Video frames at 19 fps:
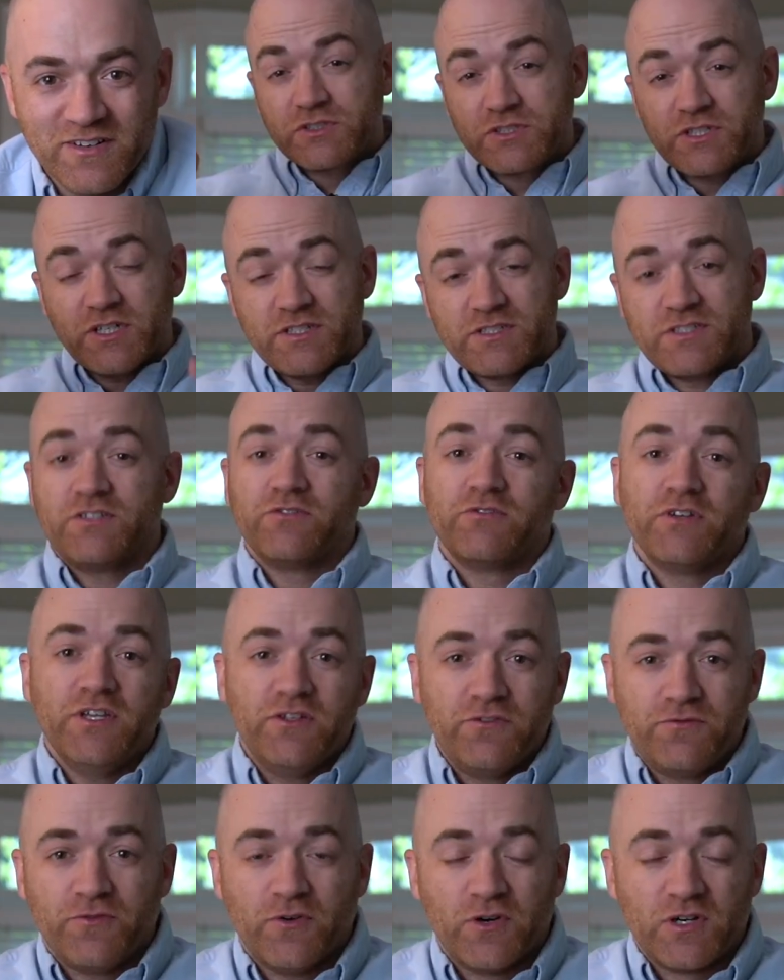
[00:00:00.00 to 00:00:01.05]
Just to
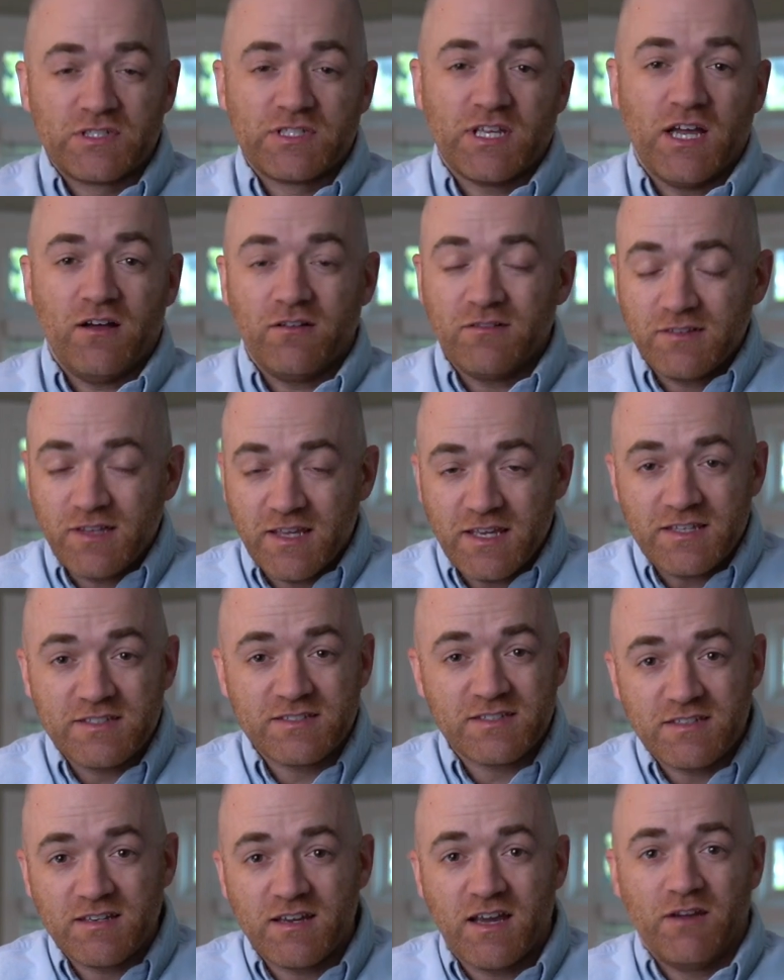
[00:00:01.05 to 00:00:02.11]
reinforce how
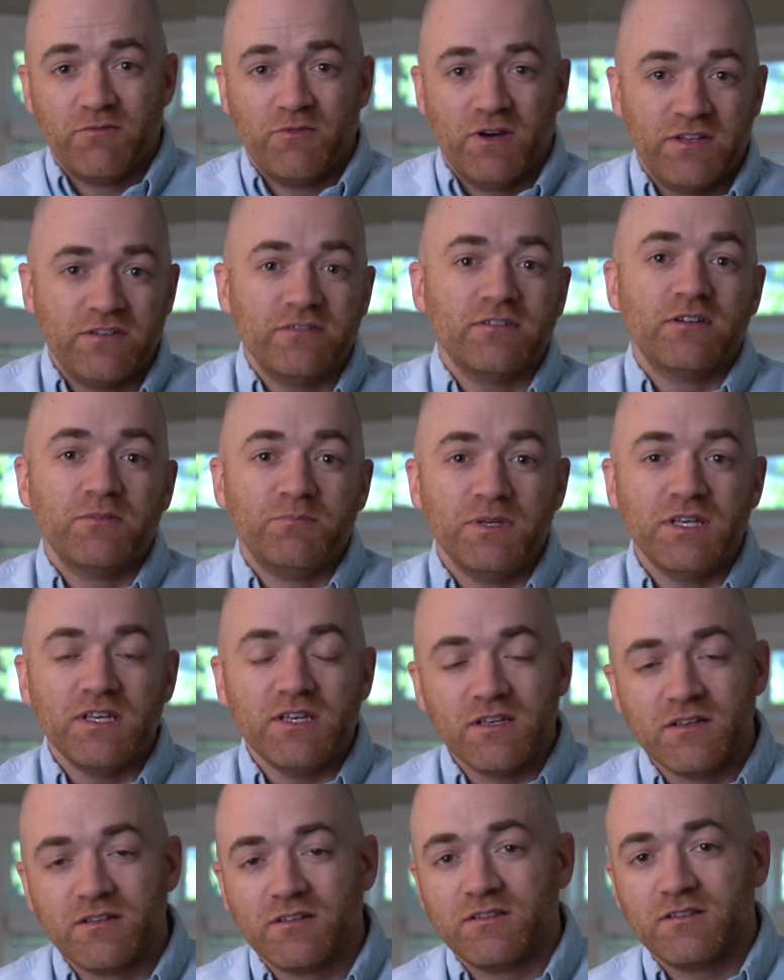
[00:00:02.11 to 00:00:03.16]
lazy I want you to
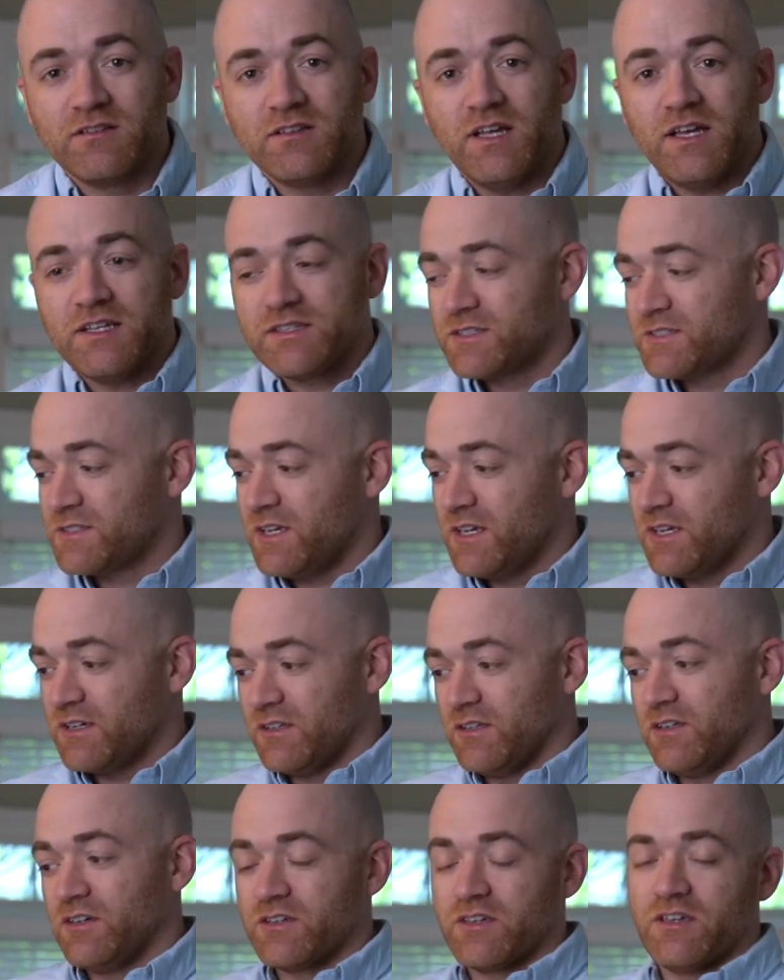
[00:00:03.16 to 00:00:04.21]
be, let's take a
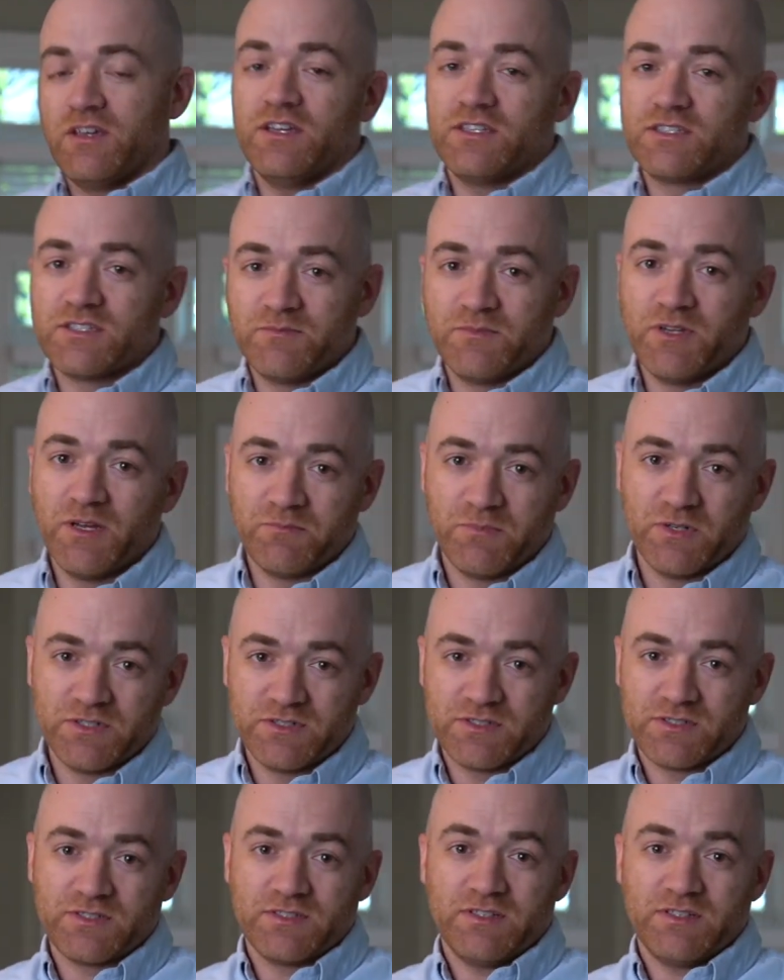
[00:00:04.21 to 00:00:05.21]
look at some numbers.